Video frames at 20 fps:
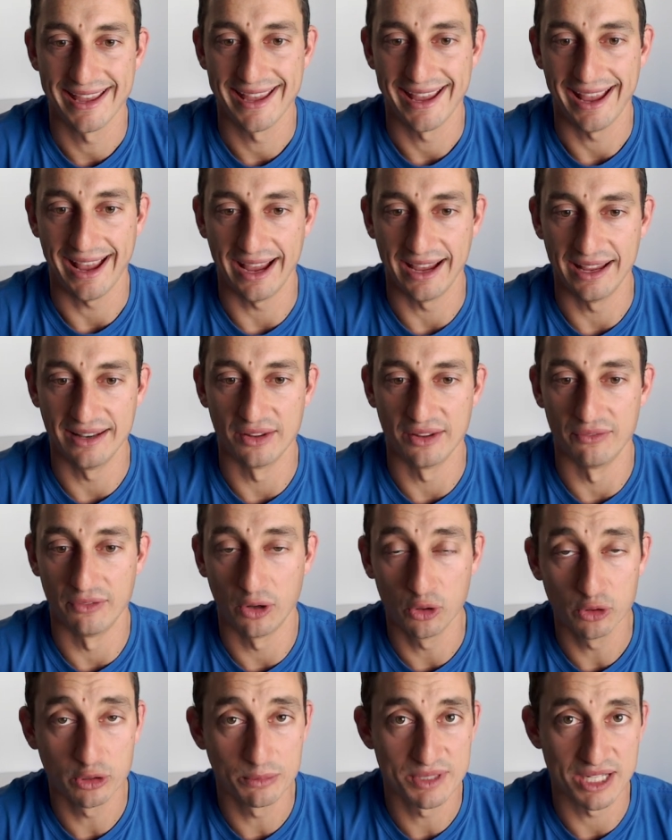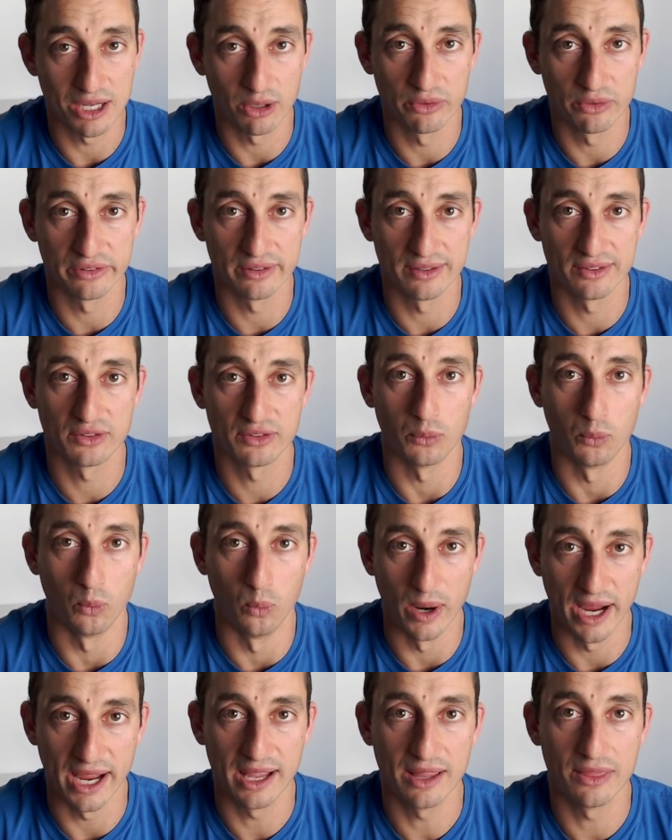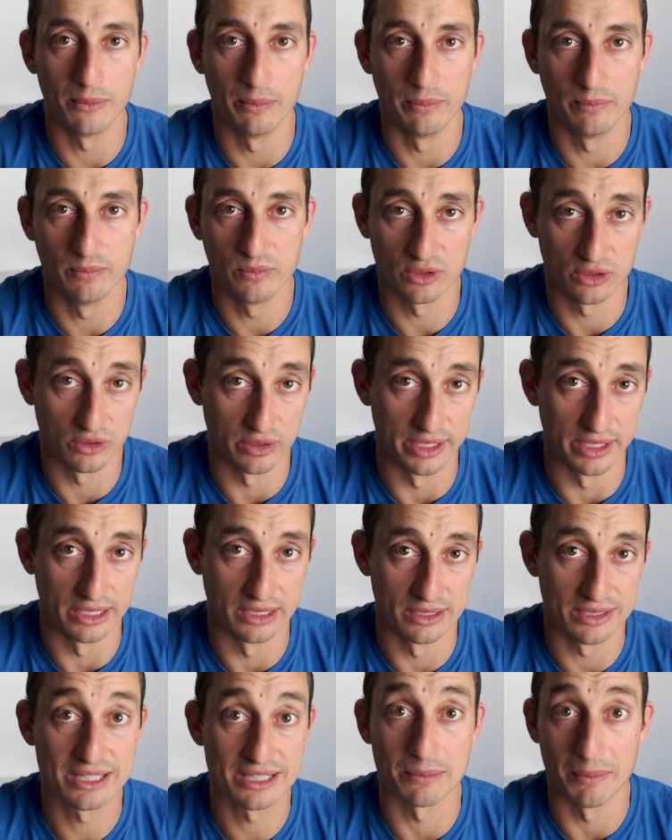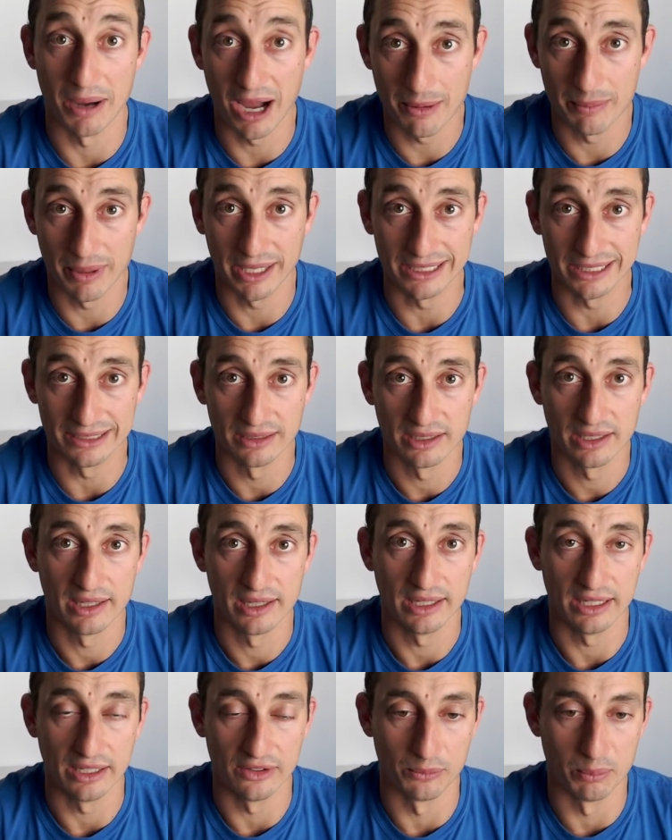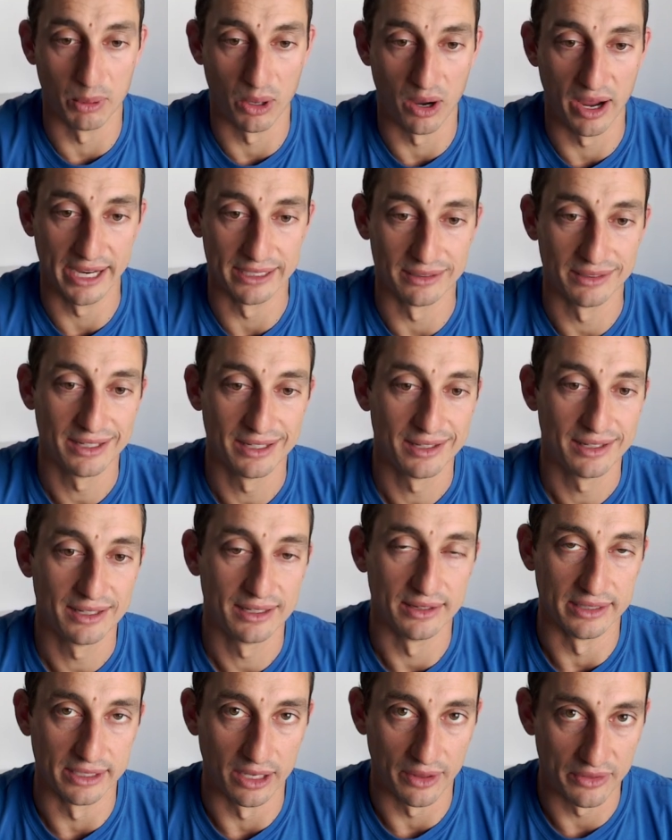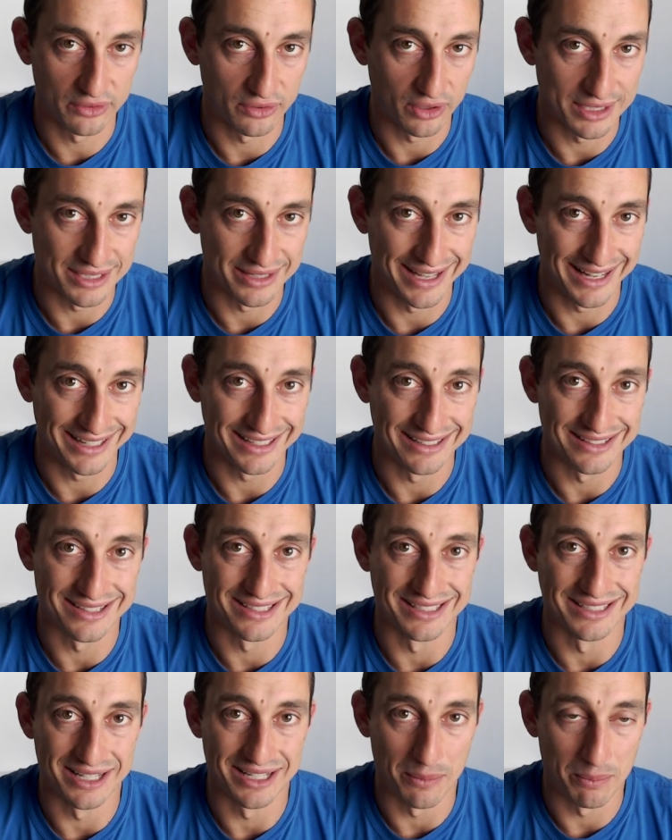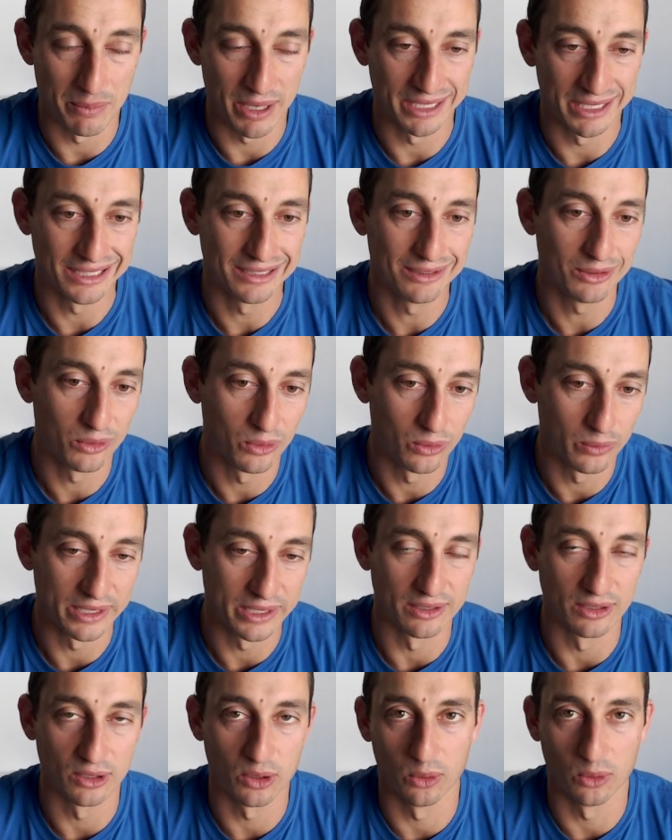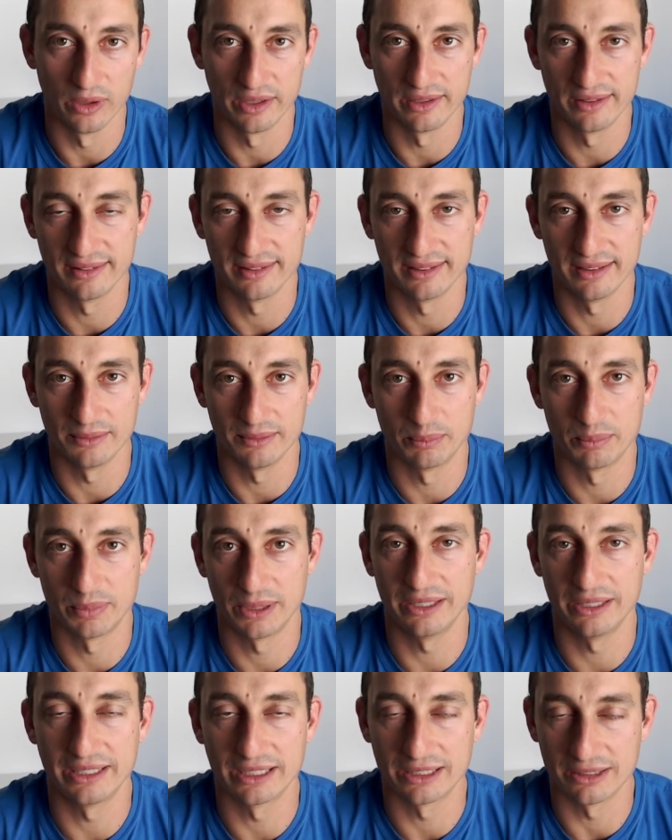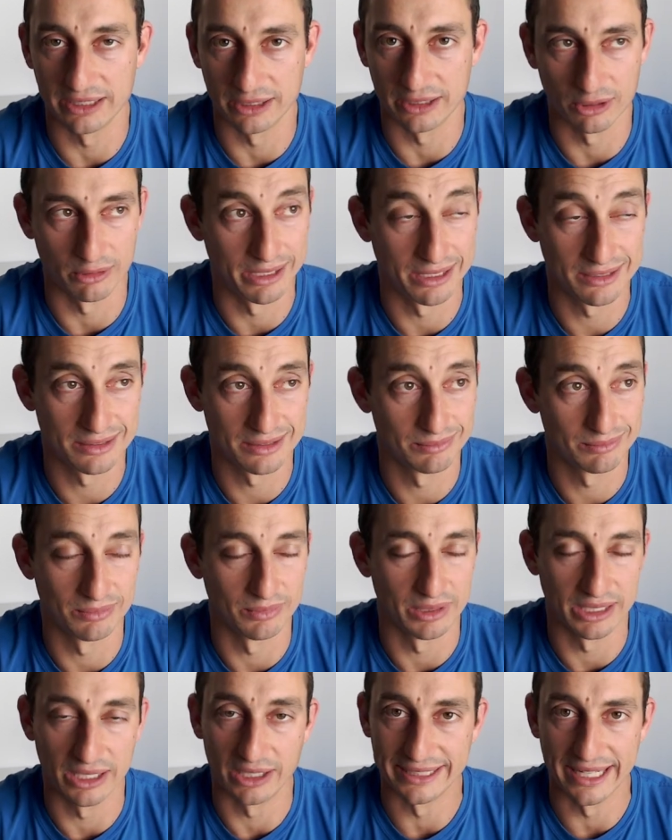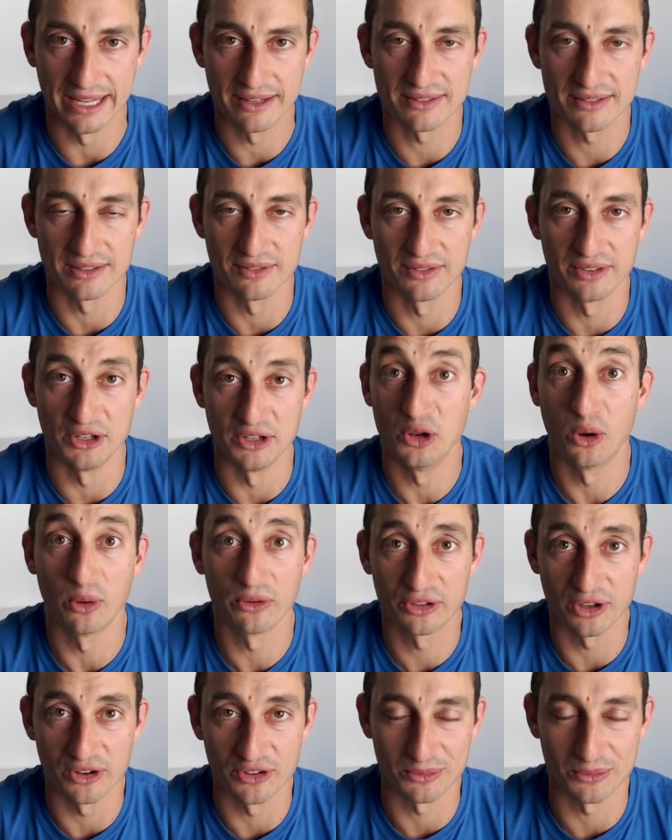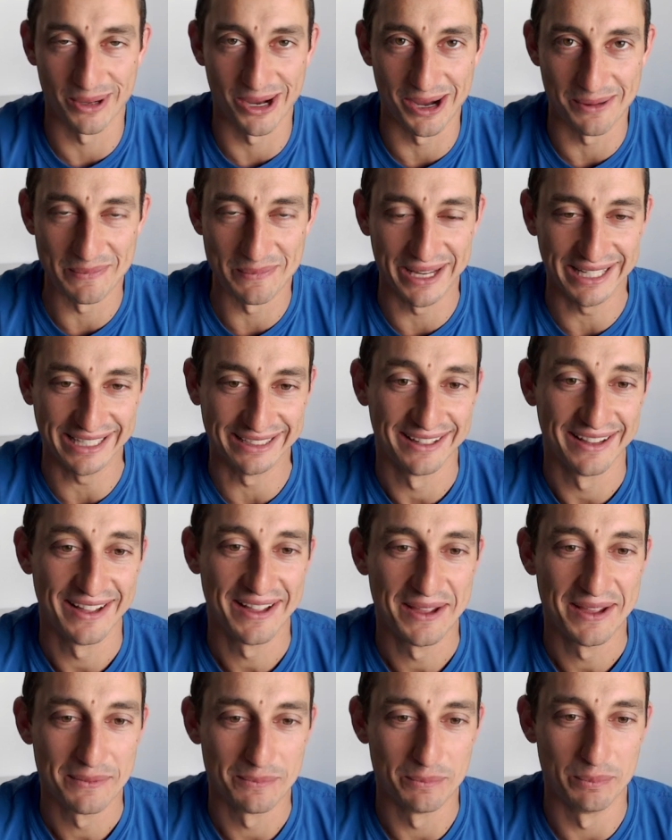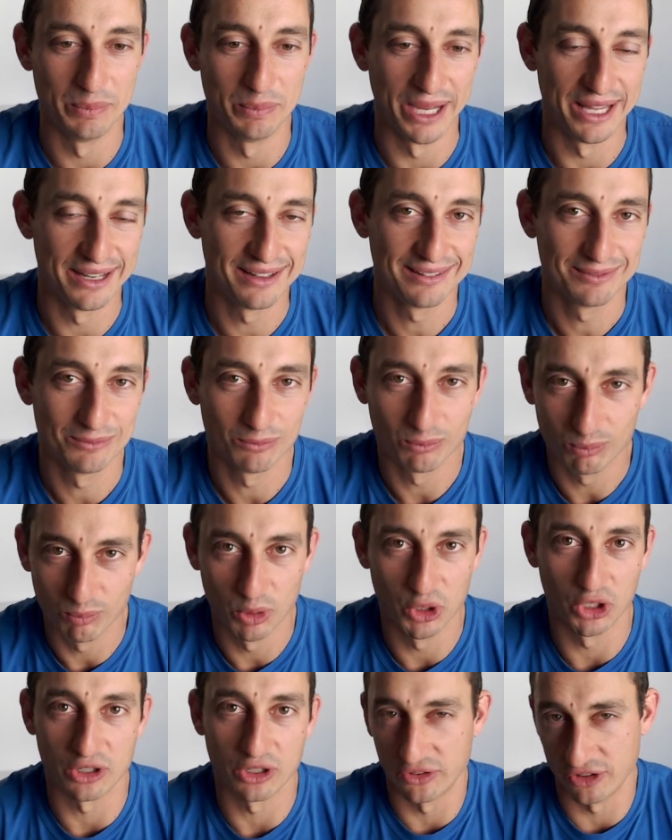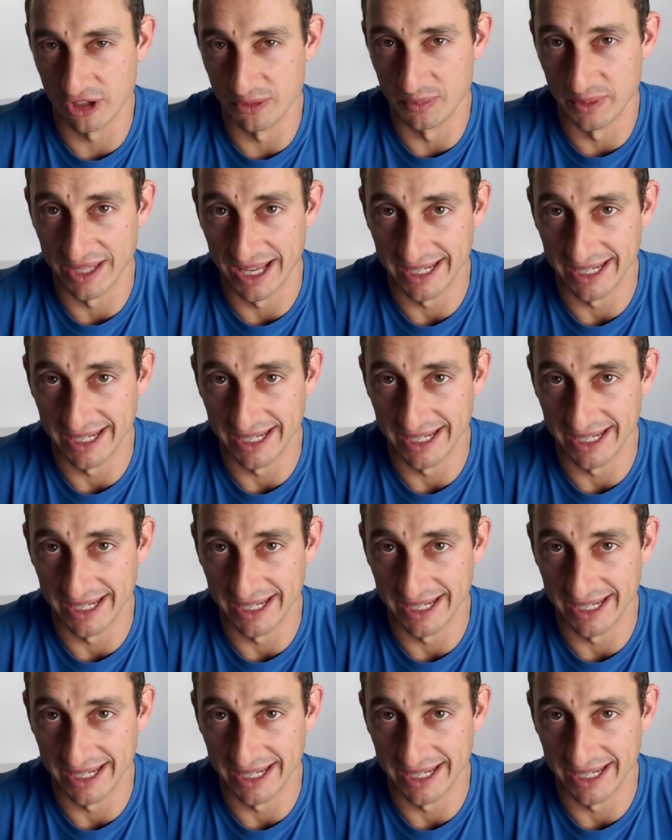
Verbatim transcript: and the volume tells us where the the smart money is buying. The other side to that is the dumb money, or we can call it politically correct, I guess, is the not so smart money. But we're not concerned with that